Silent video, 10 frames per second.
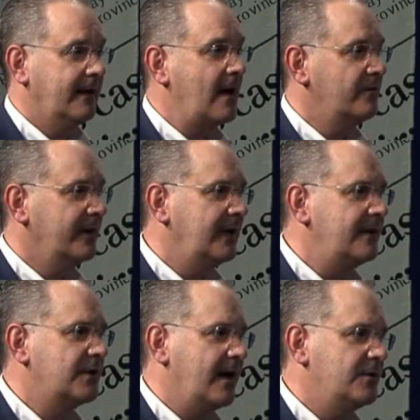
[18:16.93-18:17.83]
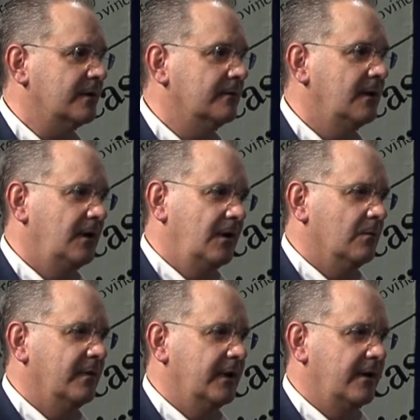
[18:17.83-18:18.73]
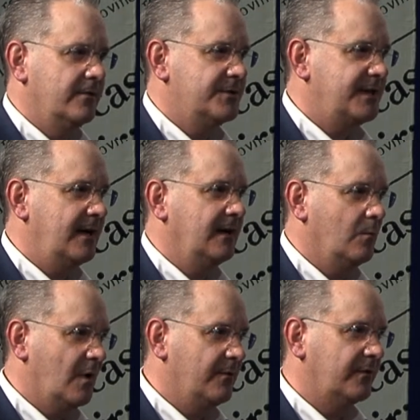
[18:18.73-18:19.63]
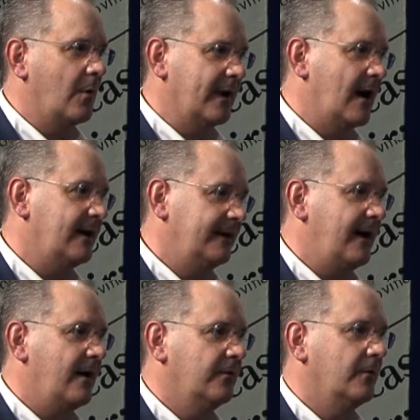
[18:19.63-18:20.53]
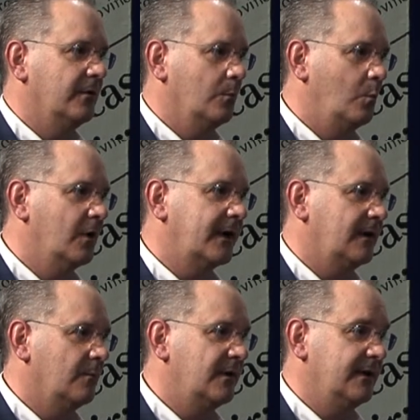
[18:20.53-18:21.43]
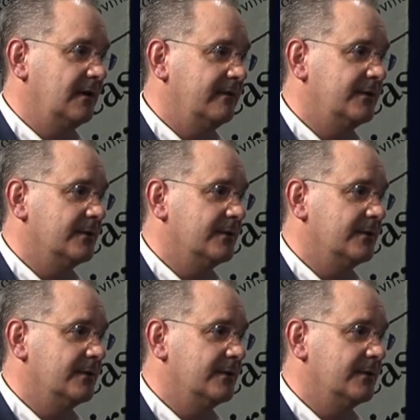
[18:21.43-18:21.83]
counseling and education, really understanding what was going on in the household and working with the individuals.